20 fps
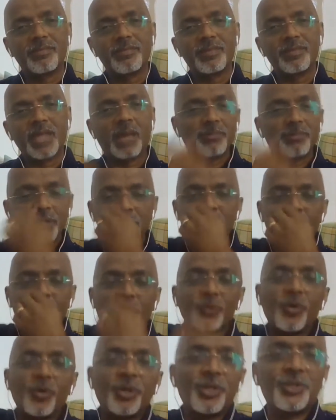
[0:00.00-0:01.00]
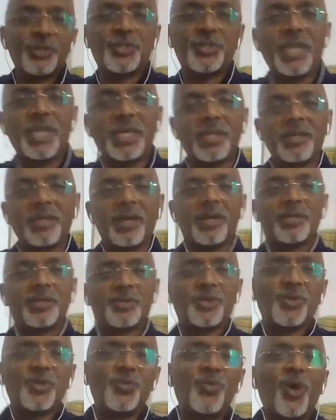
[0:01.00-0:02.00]
I'm just not going to stick
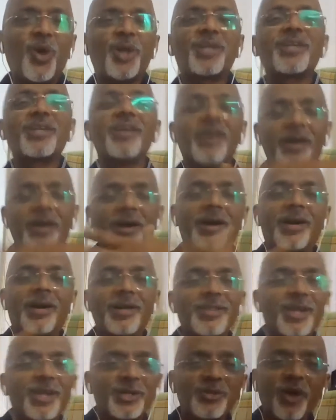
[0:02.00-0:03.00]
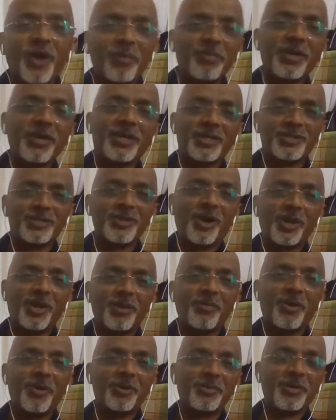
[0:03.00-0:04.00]
to what the topic is all
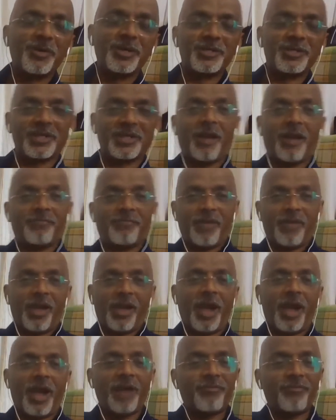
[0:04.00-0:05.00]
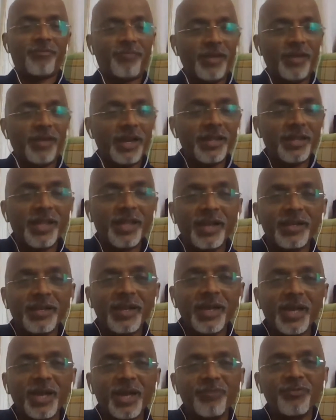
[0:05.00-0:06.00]
about, because I feel that
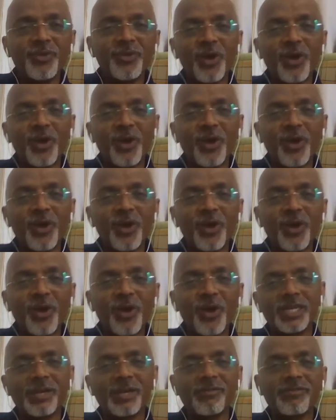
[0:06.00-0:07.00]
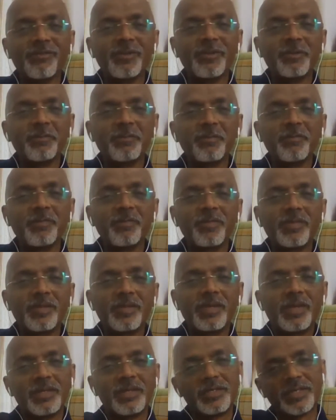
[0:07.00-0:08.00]
if you're curious enough,
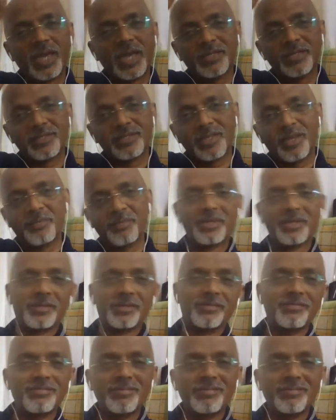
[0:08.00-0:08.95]
sky's the limit.